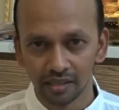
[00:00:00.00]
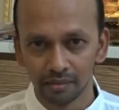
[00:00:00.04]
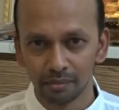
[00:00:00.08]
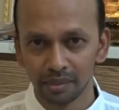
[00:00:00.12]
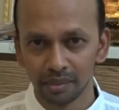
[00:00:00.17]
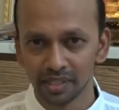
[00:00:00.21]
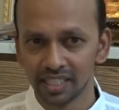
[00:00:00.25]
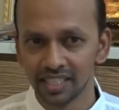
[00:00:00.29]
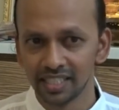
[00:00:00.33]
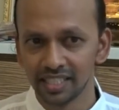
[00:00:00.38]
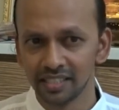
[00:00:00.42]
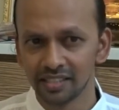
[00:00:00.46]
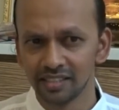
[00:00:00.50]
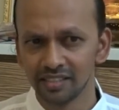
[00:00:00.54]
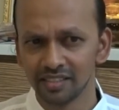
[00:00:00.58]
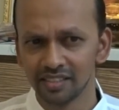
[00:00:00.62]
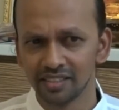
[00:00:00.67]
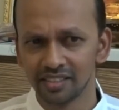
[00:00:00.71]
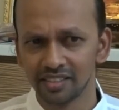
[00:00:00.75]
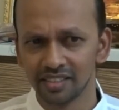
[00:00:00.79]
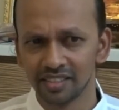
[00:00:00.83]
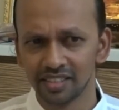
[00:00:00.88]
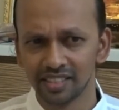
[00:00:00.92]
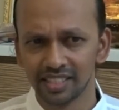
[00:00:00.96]
but
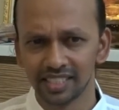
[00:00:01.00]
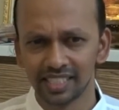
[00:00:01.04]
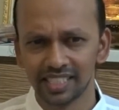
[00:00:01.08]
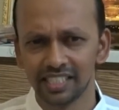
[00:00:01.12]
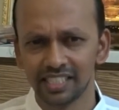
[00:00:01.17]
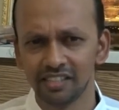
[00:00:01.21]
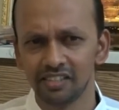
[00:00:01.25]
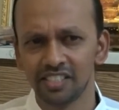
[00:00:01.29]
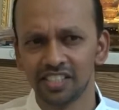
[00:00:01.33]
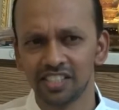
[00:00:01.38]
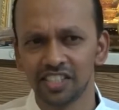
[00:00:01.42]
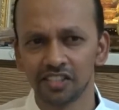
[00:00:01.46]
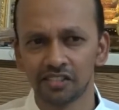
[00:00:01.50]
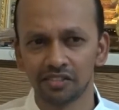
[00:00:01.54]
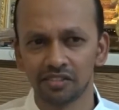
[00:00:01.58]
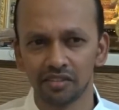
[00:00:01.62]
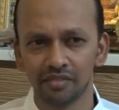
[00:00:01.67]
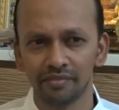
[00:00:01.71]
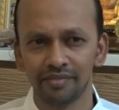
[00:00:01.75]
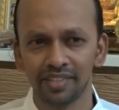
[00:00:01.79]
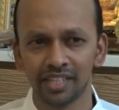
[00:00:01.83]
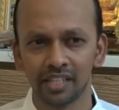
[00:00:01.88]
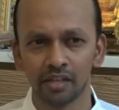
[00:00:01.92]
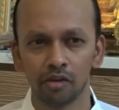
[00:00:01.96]
then he'll
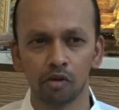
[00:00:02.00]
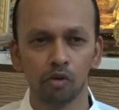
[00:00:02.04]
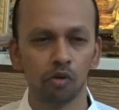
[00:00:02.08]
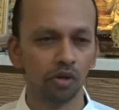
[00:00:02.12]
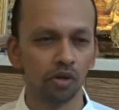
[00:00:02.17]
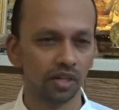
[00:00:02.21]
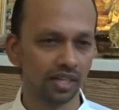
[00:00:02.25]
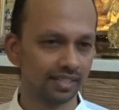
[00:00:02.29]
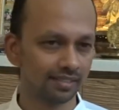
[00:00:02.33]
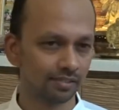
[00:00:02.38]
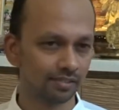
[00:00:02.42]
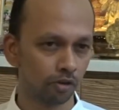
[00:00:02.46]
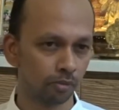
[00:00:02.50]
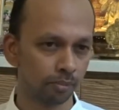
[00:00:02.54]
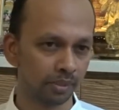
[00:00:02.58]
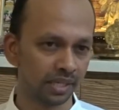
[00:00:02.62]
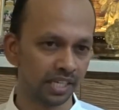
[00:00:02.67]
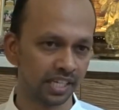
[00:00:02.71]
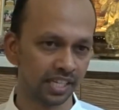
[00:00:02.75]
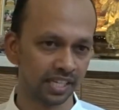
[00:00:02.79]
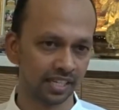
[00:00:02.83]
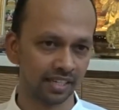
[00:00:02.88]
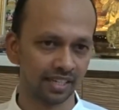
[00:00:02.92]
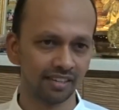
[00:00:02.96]
just withhold his
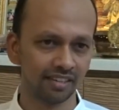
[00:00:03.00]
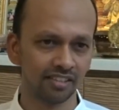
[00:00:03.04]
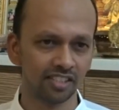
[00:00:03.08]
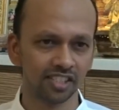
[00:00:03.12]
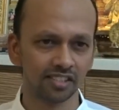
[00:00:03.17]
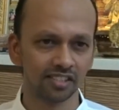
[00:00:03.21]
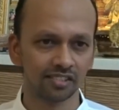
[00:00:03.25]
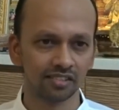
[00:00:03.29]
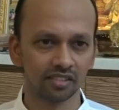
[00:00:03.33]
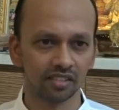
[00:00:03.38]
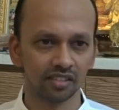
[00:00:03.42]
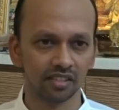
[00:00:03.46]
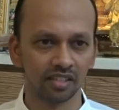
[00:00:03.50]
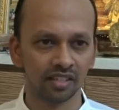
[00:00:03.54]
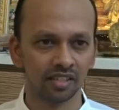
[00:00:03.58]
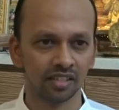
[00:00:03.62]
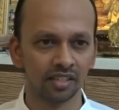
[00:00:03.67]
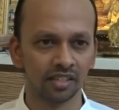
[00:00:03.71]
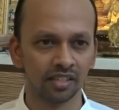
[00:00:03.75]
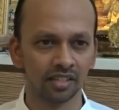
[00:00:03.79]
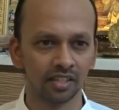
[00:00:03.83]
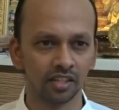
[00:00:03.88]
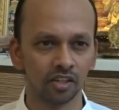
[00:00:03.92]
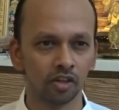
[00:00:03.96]
opinion. He'll just
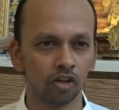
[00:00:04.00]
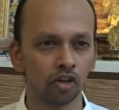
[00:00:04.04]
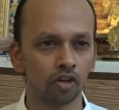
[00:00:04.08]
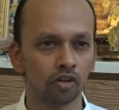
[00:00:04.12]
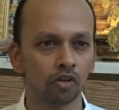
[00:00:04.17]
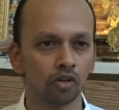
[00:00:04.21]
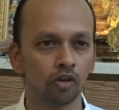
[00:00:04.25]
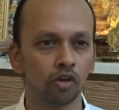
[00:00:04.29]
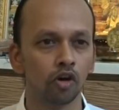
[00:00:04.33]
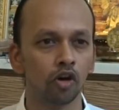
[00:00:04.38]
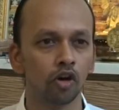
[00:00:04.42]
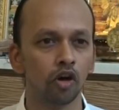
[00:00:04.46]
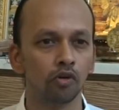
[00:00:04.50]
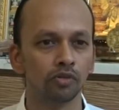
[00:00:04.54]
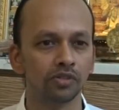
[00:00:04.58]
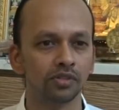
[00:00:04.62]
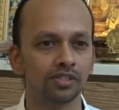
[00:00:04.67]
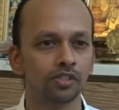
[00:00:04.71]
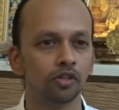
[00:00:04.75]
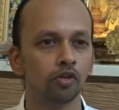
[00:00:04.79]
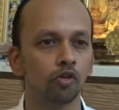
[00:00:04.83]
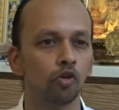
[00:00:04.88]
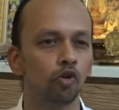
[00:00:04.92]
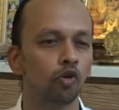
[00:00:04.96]
not go out
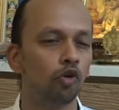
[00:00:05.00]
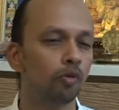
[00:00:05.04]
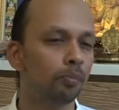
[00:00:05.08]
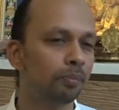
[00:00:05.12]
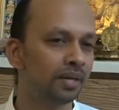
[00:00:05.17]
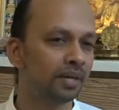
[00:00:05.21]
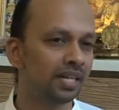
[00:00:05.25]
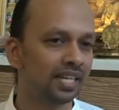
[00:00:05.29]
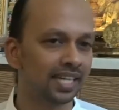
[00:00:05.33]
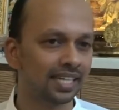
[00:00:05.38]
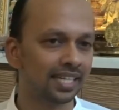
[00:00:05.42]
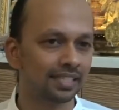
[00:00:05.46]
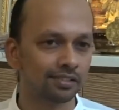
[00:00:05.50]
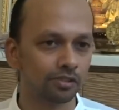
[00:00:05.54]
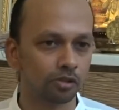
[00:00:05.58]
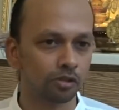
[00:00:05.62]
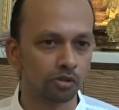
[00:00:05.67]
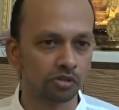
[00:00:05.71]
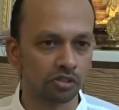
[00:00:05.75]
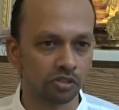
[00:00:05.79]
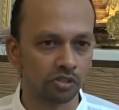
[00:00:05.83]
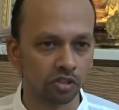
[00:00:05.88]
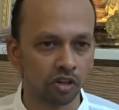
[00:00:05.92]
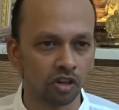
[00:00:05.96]
so openly and
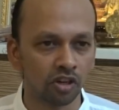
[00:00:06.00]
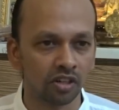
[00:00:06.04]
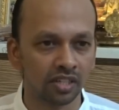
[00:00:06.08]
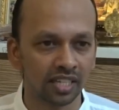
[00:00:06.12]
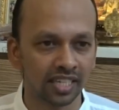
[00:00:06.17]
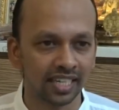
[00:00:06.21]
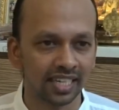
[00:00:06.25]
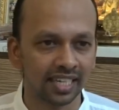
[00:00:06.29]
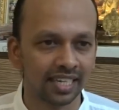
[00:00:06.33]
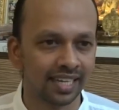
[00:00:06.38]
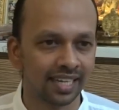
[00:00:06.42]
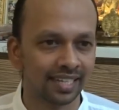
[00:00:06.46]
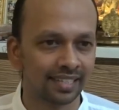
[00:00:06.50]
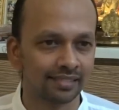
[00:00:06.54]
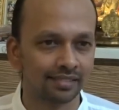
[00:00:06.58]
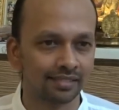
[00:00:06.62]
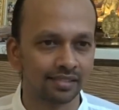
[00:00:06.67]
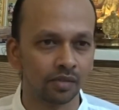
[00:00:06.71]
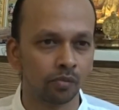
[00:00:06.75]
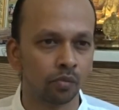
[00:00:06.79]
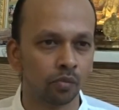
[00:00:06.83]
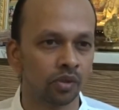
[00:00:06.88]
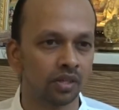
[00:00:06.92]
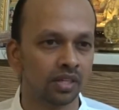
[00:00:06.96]
so strongly like
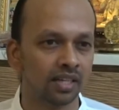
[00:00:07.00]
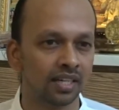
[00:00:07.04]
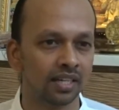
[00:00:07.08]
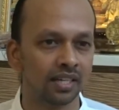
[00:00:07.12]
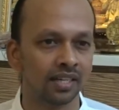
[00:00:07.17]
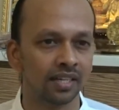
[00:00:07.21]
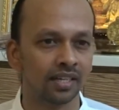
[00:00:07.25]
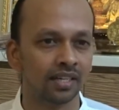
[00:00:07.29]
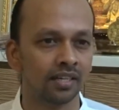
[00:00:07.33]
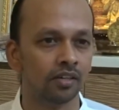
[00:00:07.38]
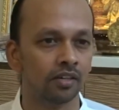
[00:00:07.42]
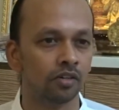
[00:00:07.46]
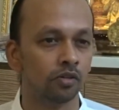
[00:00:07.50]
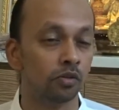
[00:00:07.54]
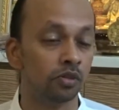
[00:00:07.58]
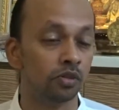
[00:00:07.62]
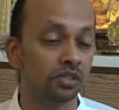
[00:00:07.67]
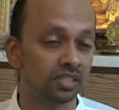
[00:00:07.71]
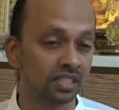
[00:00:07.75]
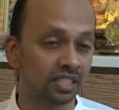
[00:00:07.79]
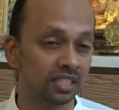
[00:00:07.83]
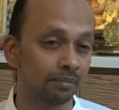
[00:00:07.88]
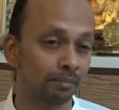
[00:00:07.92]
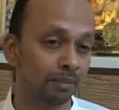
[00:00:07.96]
someone
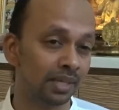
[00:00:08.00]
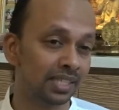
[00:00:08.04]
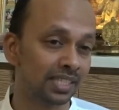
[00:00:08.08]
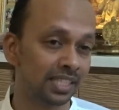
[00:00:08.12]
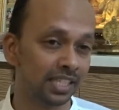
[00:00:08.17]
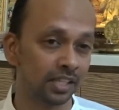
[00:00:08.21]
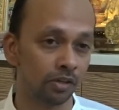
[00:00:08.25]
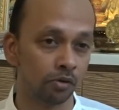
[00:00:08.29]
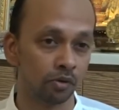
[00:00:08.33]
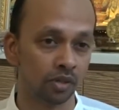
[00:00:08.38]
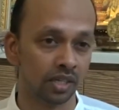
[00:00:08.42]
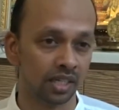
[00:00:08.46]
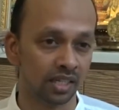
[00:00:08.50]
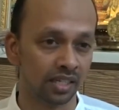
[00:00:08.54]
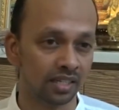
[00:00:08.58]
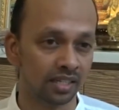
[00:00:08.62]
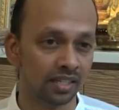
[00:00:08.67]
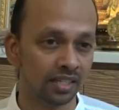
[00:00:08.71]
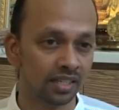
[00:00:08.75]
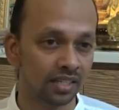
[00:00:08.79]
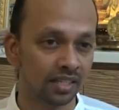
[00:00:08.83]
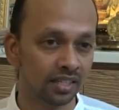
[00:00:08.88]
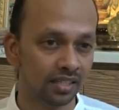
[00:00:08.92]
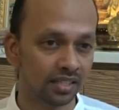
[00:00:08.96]
who's in Bhakti Yoga.
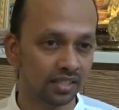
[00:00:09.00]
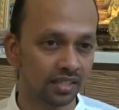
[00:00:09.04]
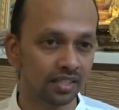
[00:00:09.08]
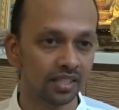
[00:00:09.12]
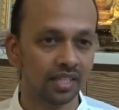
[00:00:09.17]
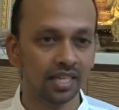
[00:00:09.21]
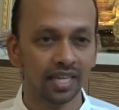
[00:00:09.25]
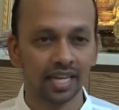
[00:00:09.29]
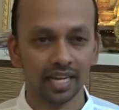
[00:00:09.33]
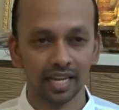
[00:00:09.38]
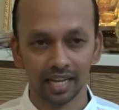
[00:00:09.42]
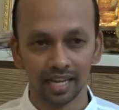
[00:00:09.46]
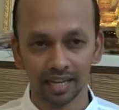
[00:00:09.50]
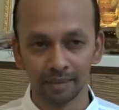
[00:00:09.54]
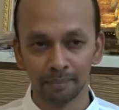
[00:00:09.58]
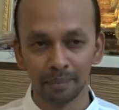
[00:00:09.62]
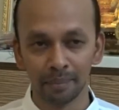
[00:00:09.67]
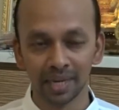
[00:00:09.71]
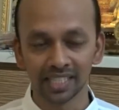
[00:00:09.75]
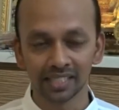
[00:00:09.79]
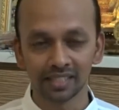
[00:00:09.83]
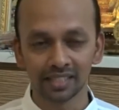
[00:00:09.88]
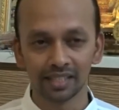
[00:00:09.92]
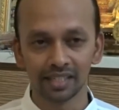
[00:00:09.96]
A
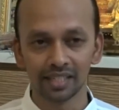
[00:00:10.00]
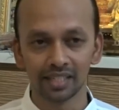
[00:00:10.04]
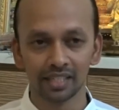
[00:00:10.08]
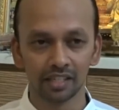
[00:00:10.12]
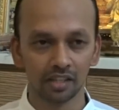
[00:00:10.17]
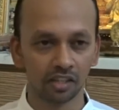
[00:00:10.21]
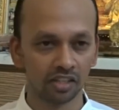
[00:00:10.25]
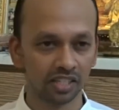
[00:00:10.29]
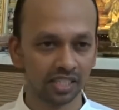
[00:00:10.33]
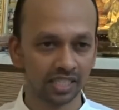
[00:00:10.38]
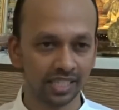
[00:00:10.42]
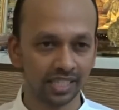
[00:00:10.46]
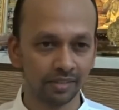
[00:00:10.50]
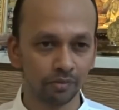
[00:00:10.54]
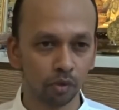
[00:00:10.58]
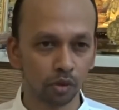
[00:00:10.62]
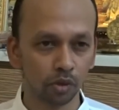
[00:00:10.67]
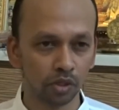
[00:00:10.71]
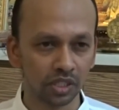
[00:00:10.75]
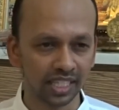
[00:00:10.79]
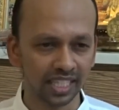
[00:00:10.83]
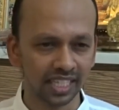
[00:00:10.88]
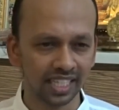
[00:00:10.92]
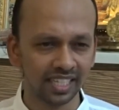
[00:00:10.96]
Bhakta or a
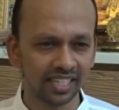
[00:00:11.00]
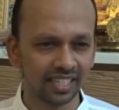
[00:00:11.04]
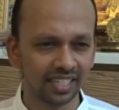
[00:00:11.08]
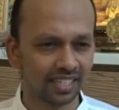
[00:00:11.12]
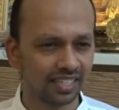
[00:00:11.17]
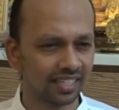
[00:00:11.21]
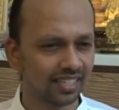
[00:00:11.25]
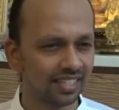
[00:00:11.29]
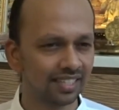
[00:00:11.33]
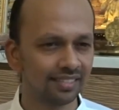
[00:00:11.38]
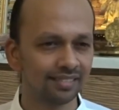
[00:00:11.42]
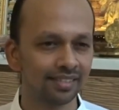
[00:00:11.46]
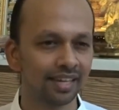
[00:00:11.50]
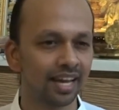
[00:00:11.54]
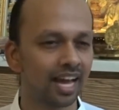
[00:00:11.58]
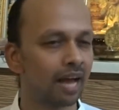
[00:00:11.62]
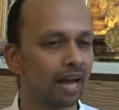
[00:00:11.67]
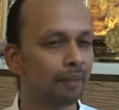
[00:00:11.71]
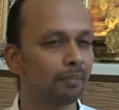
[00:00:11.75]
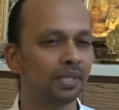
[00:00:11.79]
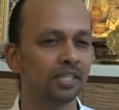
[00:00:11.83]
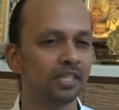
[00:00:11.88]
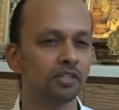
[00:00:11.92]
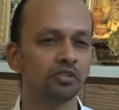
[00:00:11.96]
devotee, he's
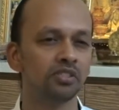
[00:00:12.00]
happy to